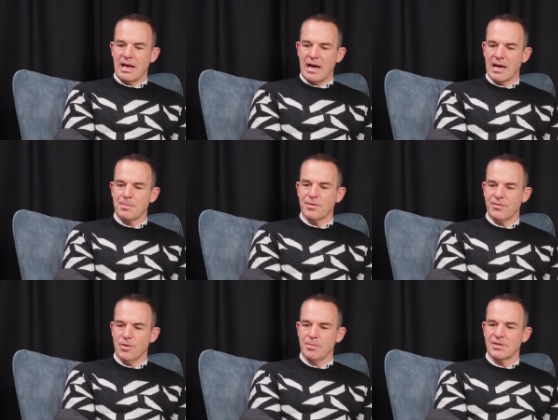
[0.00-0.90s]
high
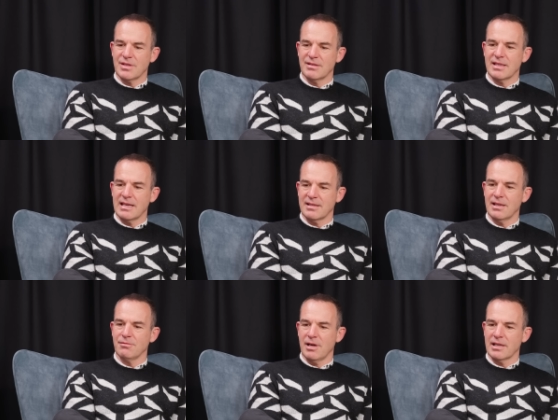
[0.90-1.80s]
performance is
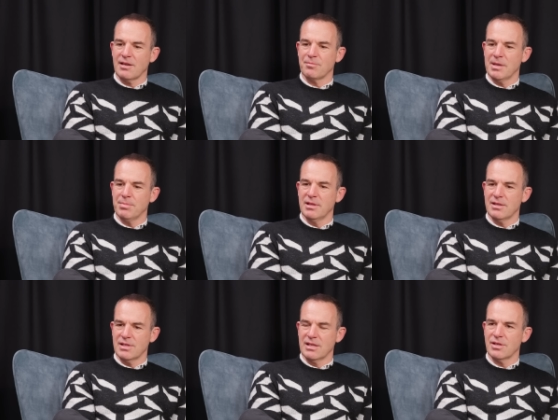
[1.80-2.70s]
getting it right, have people
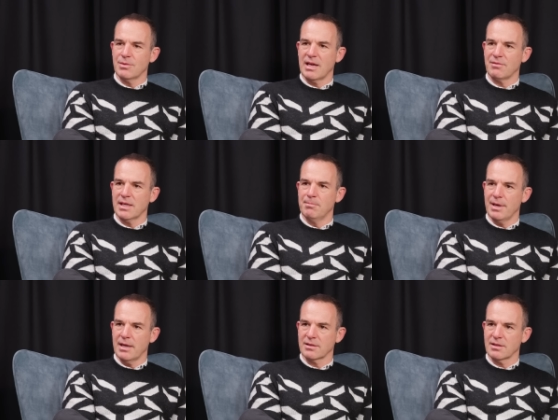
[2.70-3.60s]
listening to you and having
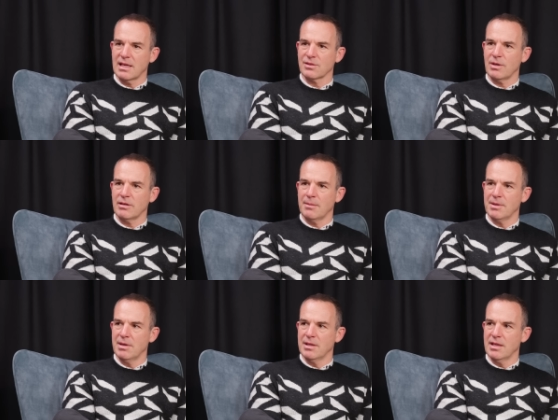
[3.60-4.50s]
impact. That's where I am
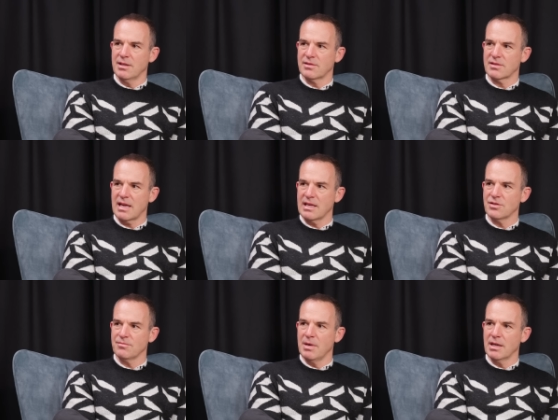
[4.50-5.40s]
in, in, in
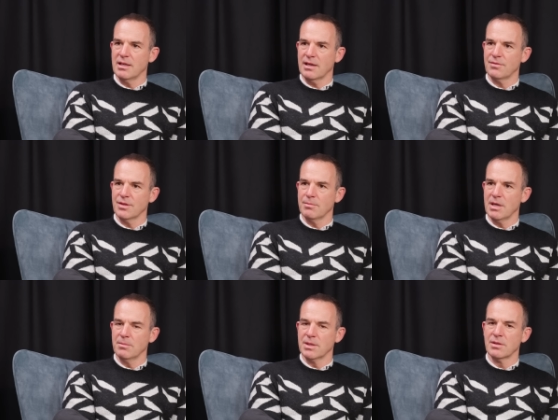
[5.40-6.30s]
stage of my life at the
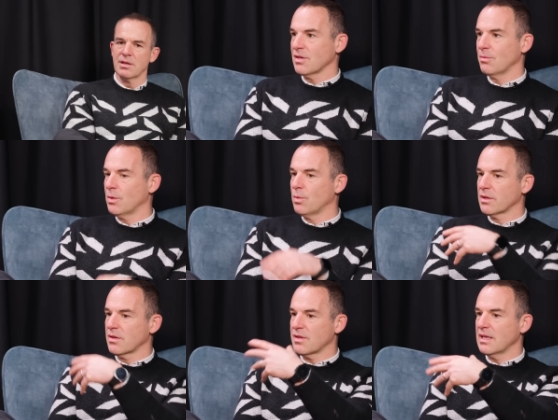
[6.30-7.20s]
moment. So what, one
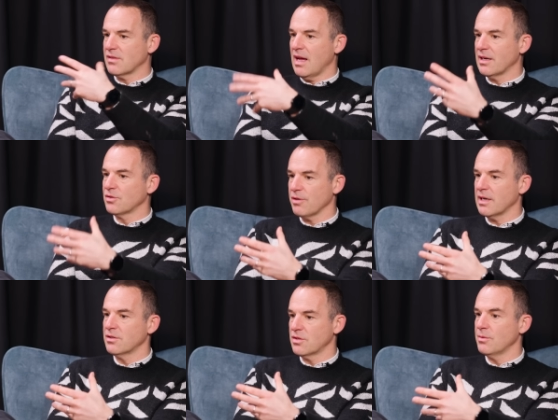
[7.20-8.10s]
of the things that I
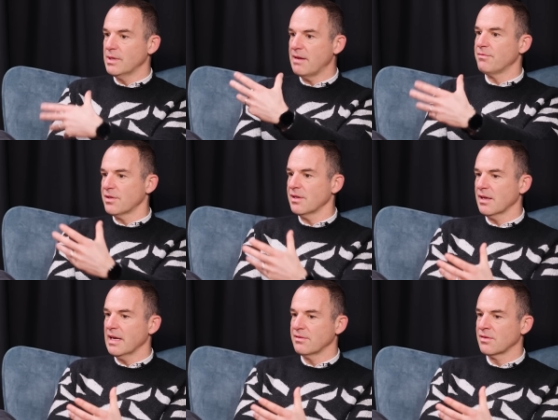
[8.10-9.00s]
try and do in
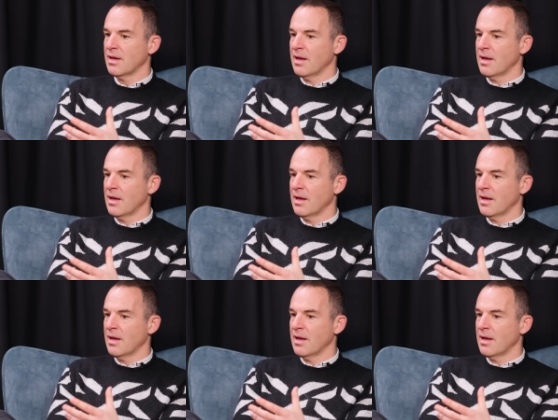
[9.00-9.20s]
everything is,